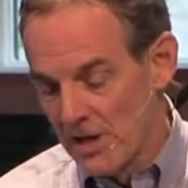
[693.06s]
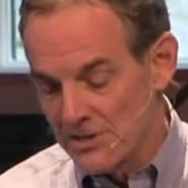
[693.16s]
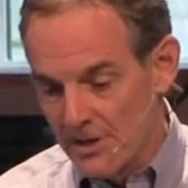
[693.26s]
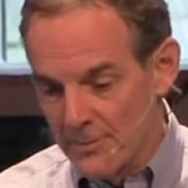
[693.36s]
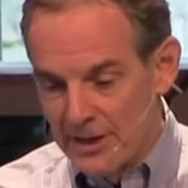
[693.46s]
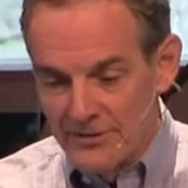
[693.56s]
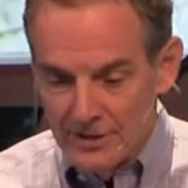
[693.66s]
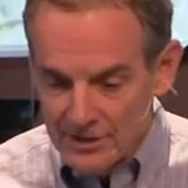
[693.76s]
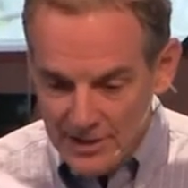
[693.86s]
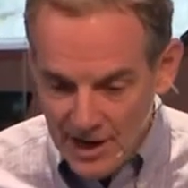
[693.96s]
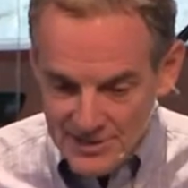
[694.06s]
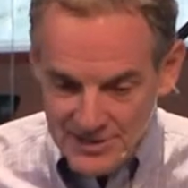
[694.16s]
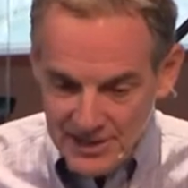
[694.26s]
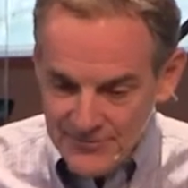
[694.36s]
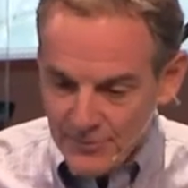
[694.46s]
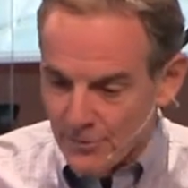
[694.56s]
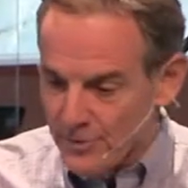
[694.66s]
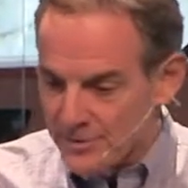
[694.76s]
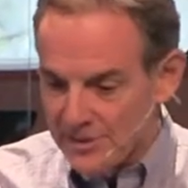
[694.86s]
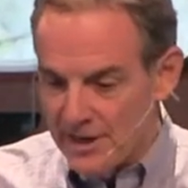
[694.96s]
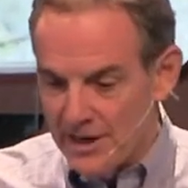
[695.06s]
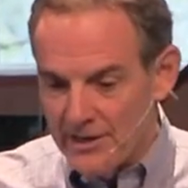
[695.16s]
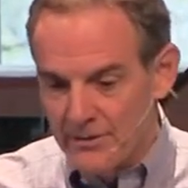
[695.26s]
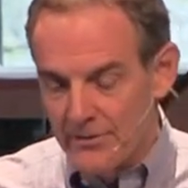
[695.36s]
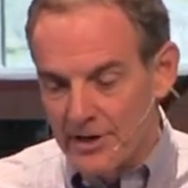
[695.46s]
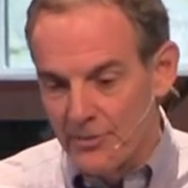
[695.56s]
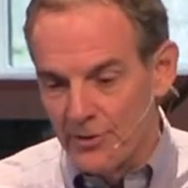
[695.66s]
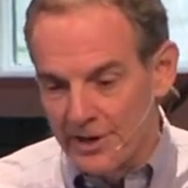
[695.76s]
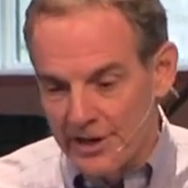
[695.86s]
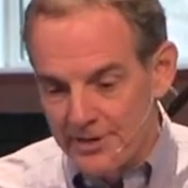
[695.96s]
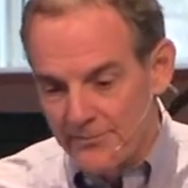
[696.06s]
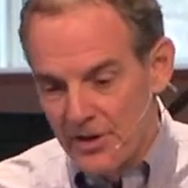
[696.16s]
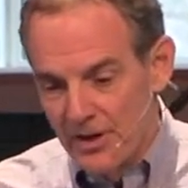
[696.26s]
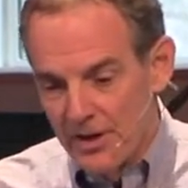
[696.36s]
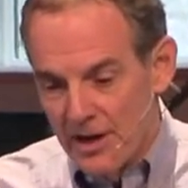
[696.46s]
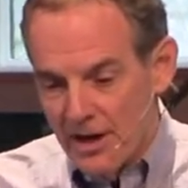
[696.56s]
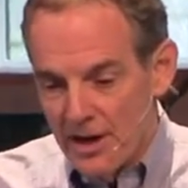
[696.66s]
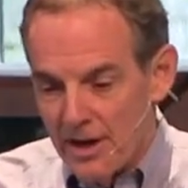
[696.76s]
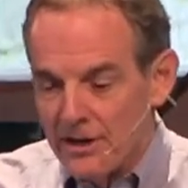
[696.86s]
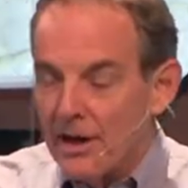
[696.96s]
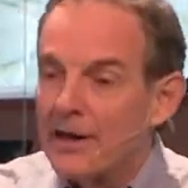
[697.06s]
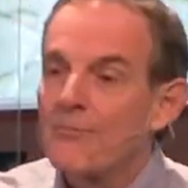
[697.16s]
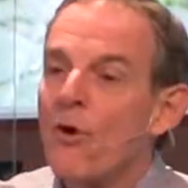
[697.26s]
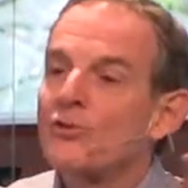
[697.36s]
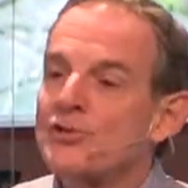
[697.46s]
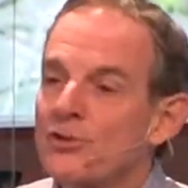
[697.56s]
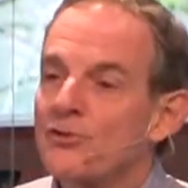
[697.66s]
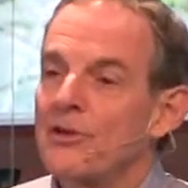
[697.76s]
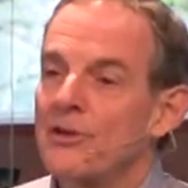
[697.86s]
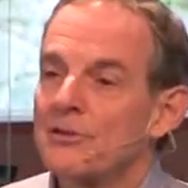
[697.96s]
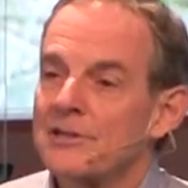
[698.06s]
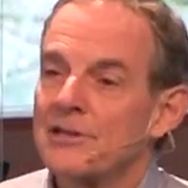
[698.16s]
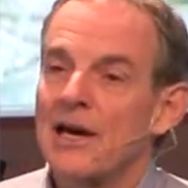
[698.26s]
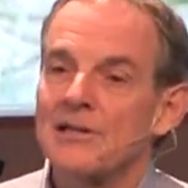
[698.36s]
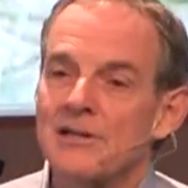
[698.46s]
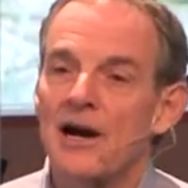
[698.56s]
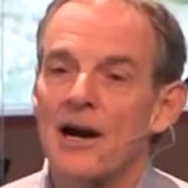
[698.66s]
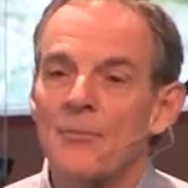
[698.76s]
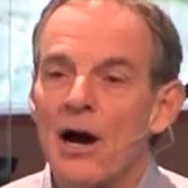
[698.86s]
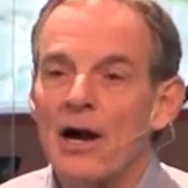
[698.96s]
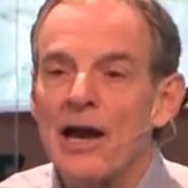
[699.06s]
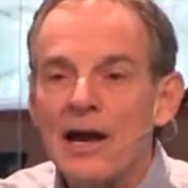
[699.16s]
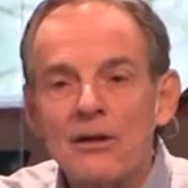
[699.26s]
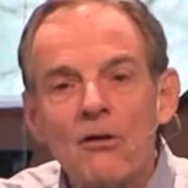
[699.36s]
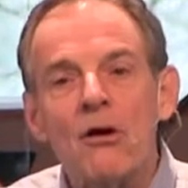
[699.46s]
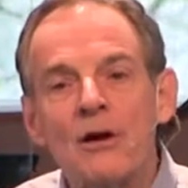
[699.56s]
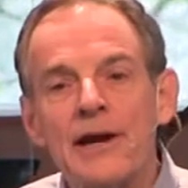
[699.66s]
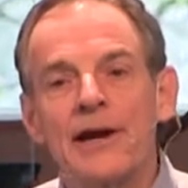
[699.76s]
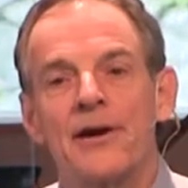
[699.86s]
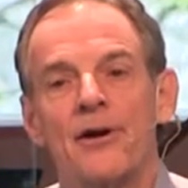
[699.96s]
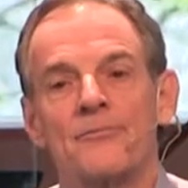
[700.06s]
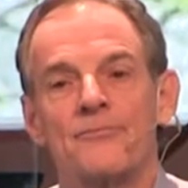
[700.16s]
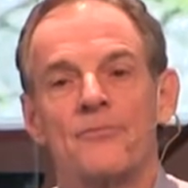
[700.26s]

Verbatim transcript: So let me give you a little context for what it was like when I went in. Uh, like most youth leaders at that time, I had long hair.